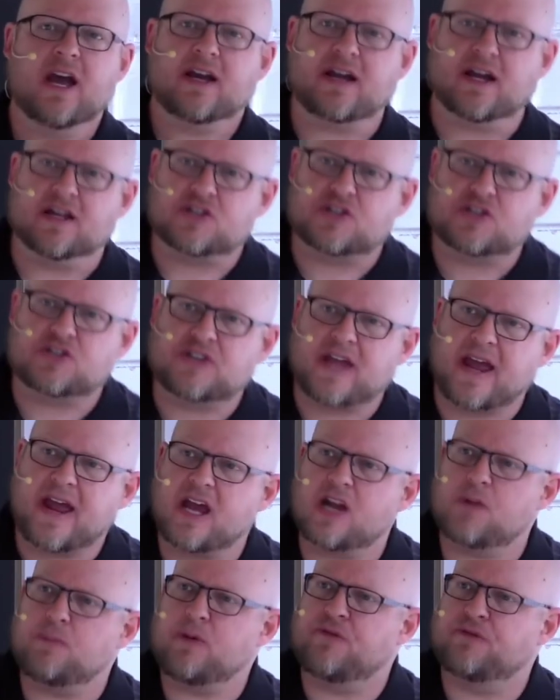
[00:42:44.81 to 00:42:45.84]
can
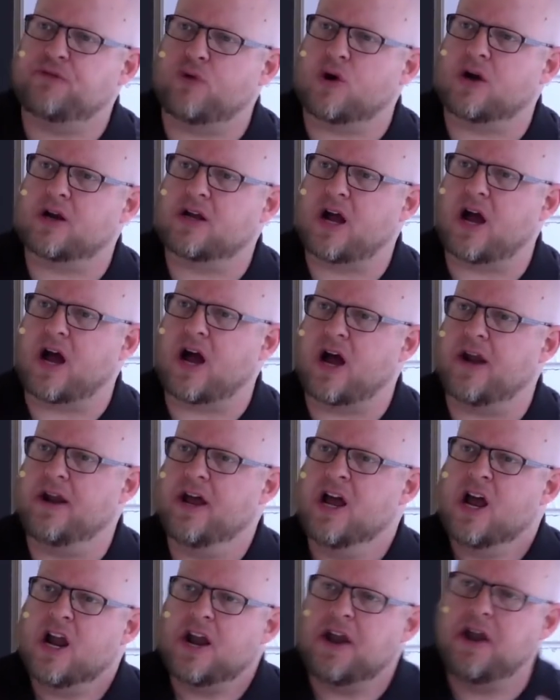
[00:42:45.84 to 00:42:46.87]
stand before God
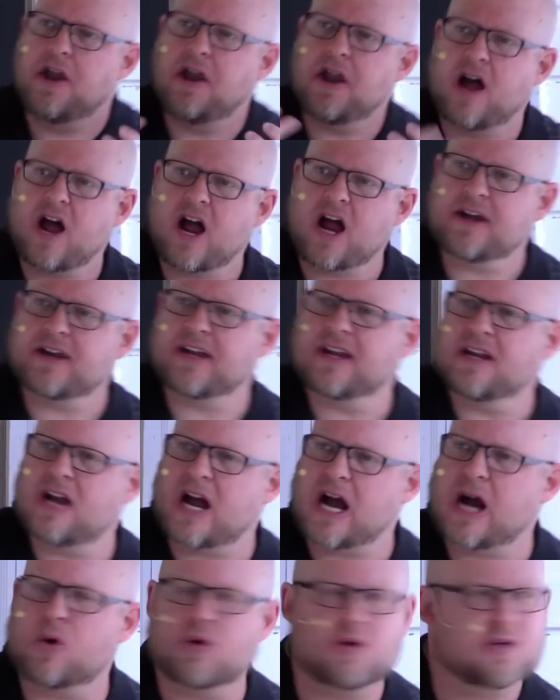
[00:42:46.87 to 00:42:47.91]
not in
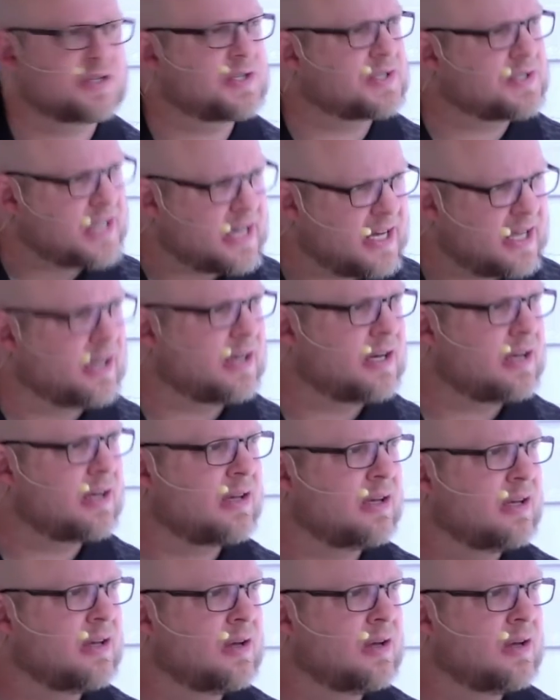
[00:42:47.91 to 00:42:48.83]
our sin